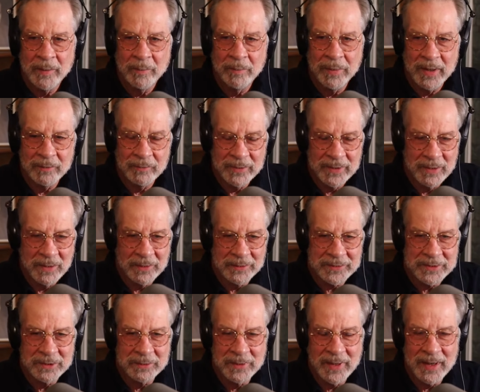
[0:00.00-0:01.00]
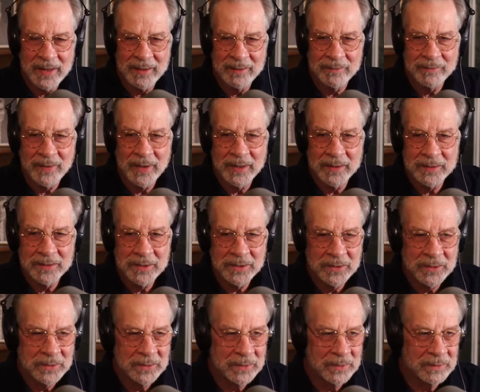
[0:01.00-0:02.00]
but we also have a
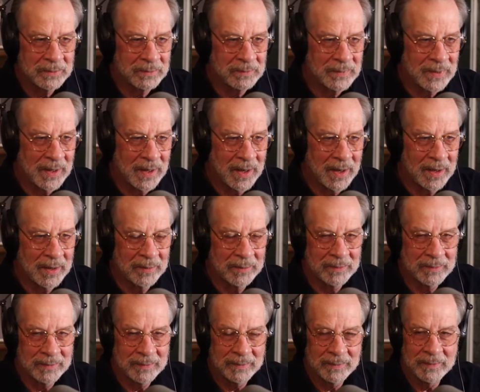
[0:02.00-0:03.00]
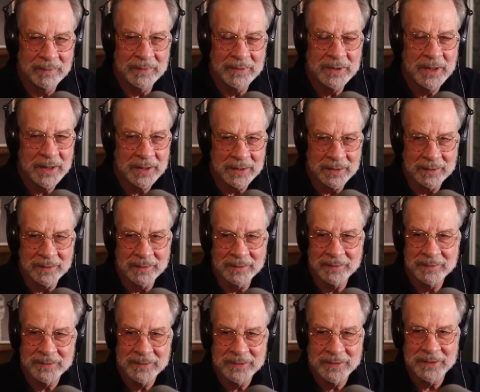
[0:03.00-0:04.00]
new Ying
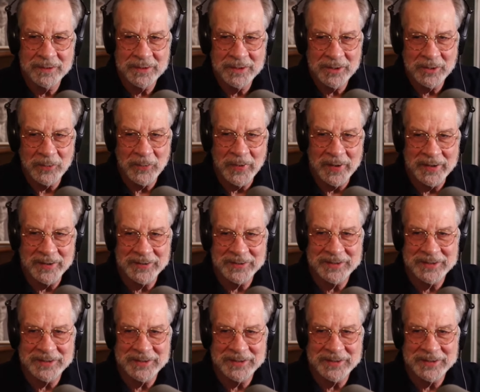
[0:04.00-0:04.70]
to deal with.